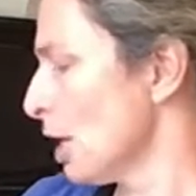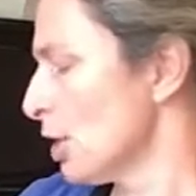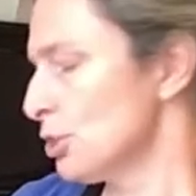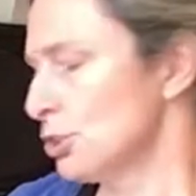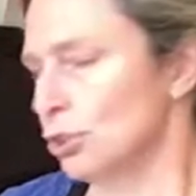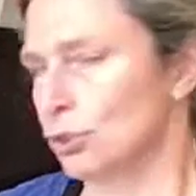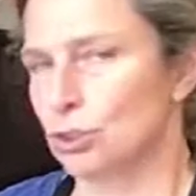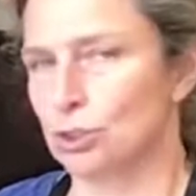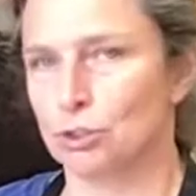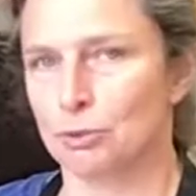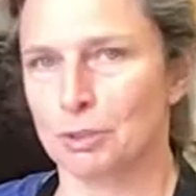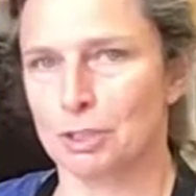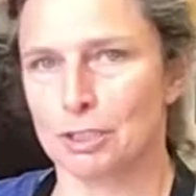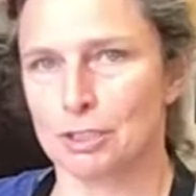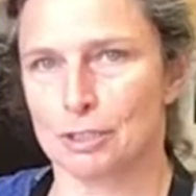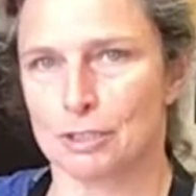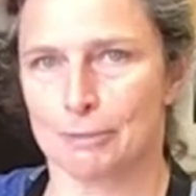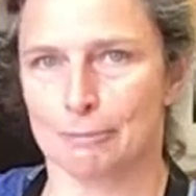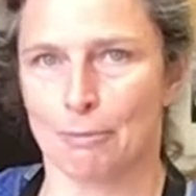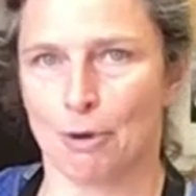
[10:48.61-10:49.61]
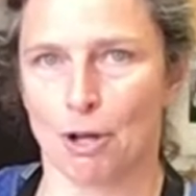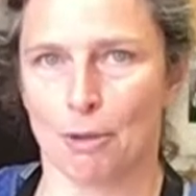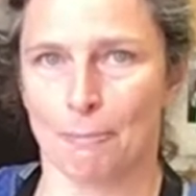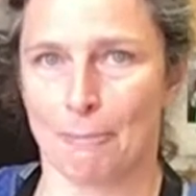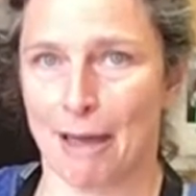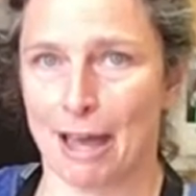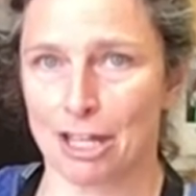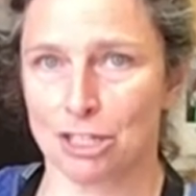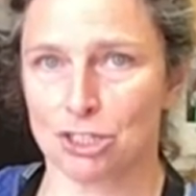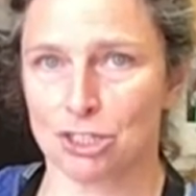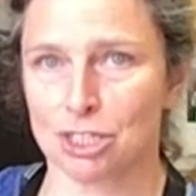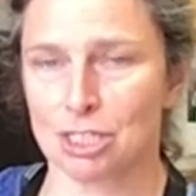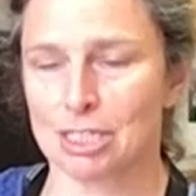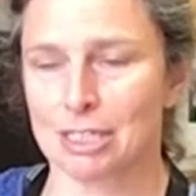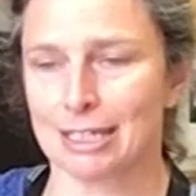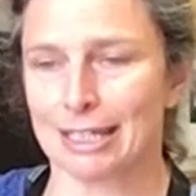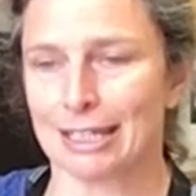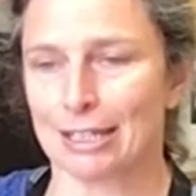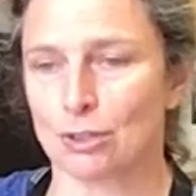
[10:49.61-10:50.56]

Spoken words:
So do it in small batches and